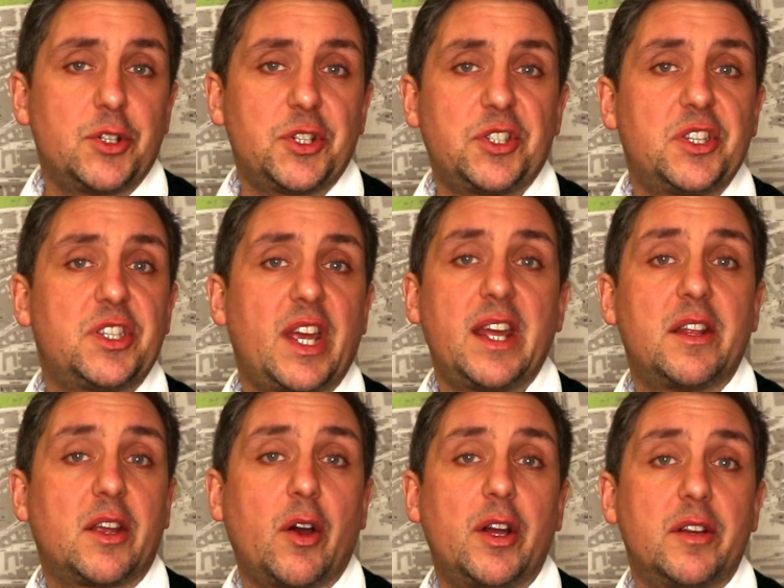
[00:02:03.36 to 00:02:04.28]
just to say
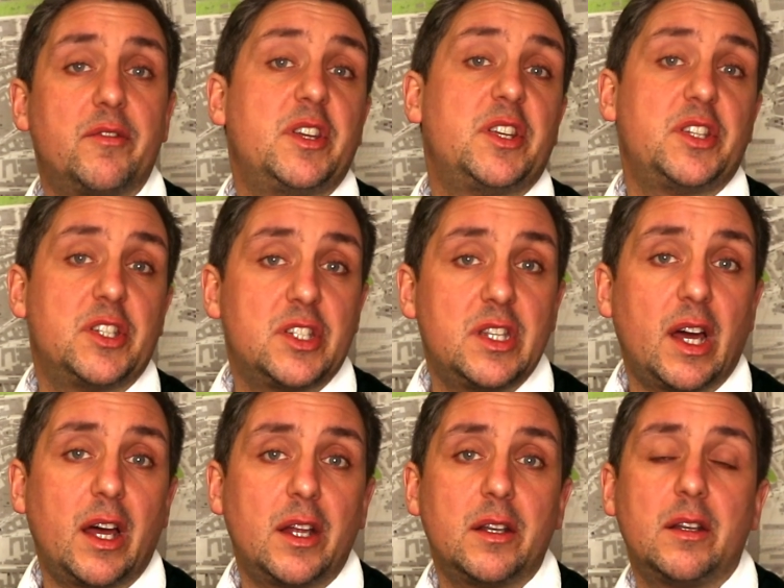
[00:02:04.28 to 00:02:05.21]
that kind of this is
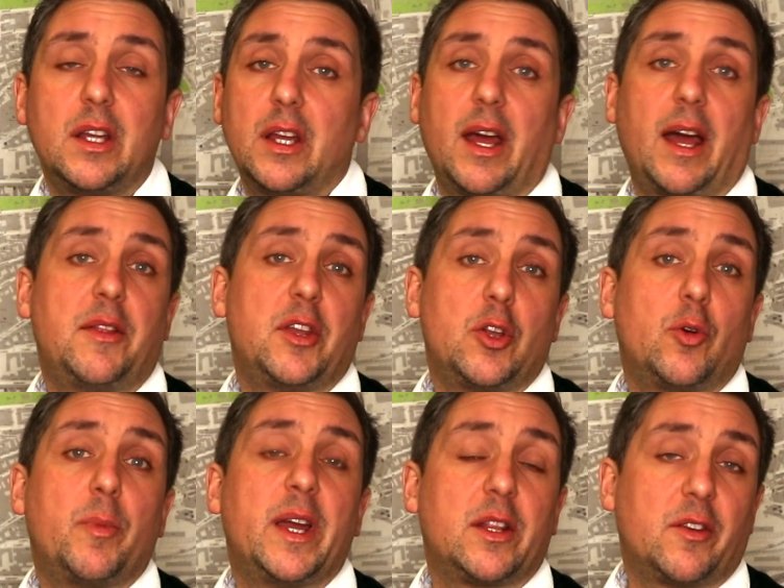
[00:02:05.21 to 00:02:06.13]
done and that you'll
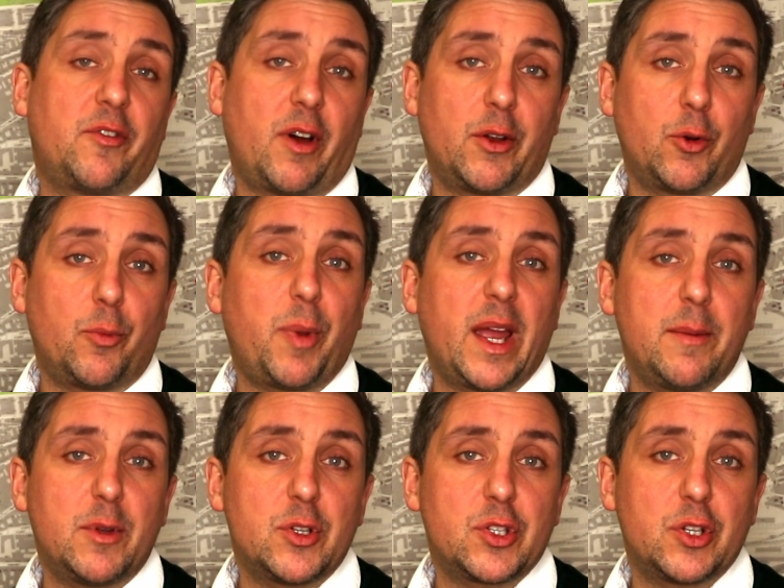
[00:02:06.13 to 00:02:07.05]
make the final
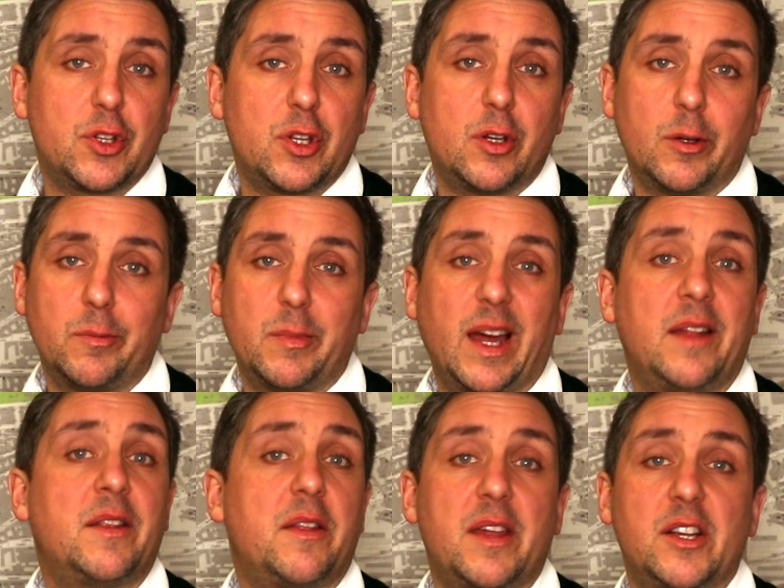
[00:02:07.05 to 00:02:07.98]
payment to them and
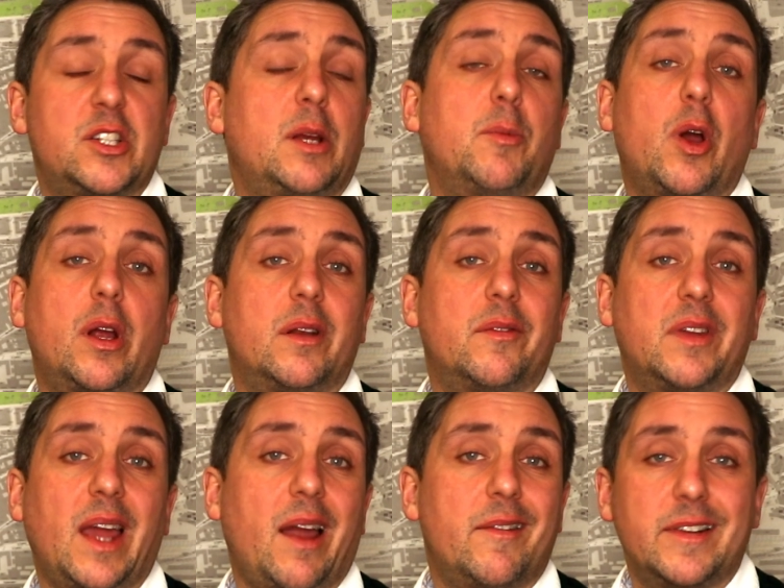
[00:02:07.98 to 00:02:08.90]
that there's some kind of
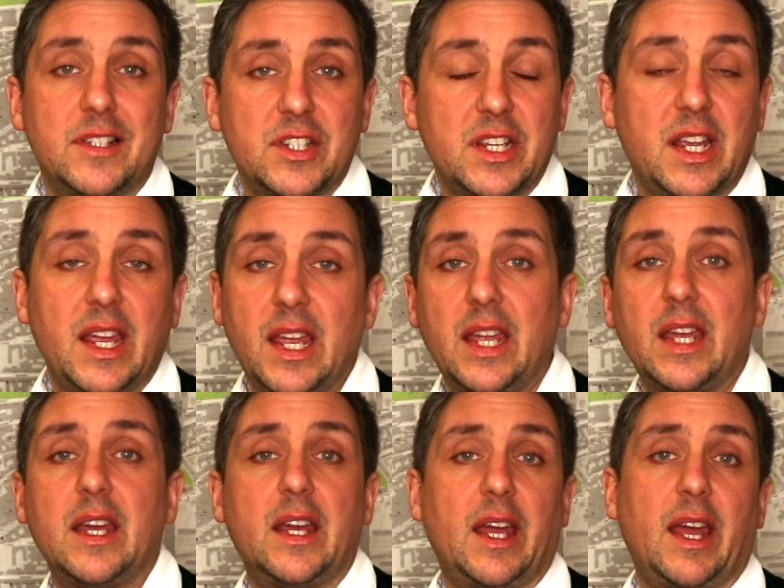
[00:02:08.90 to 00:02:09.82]
guarantee
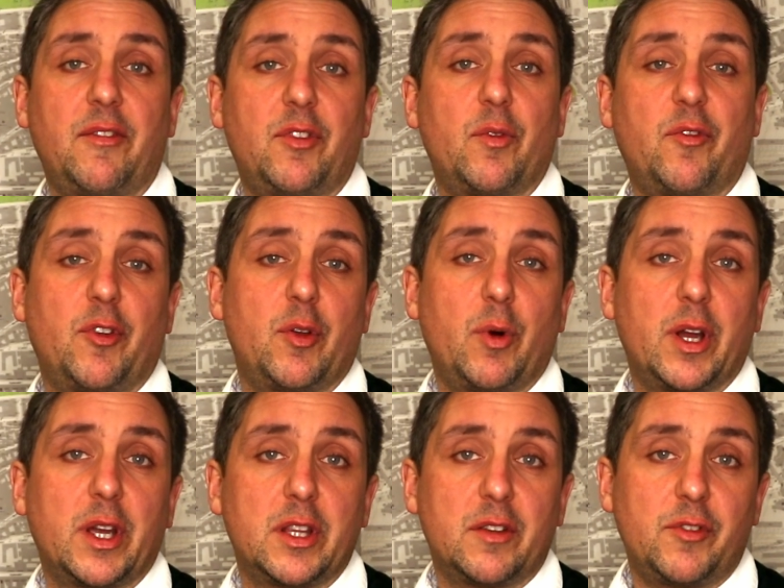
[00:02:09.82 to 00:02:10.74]
for the
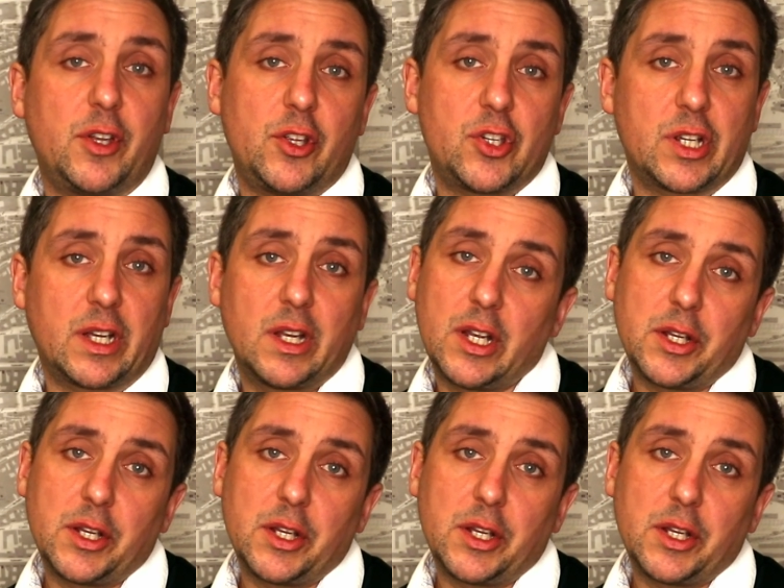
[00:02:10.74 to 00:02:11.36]
work in the future.